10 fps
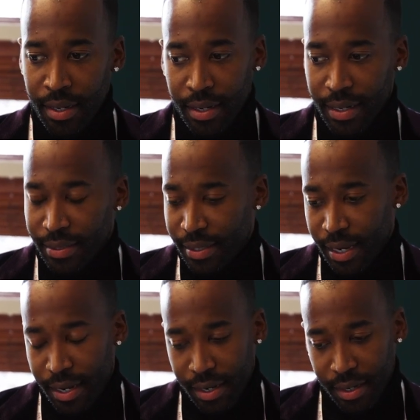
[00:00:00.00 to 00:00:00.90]
let's
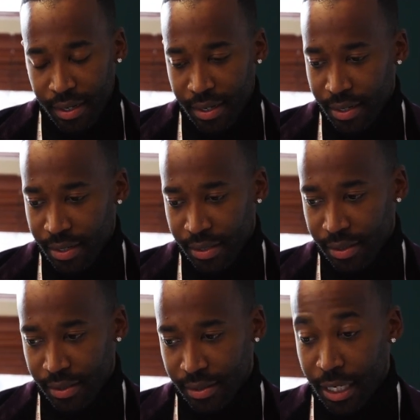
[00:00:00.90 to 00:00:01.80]
say,
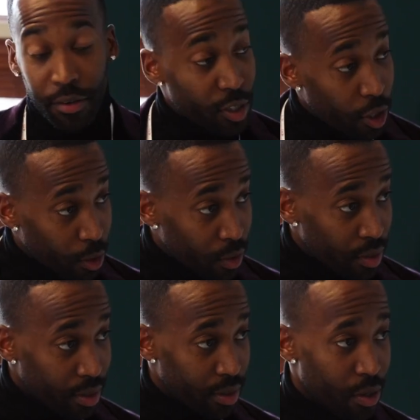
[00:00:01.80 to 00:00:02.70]
TV
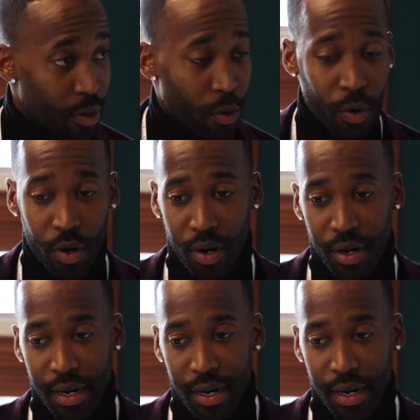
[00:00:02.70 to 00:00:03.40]
shows. Or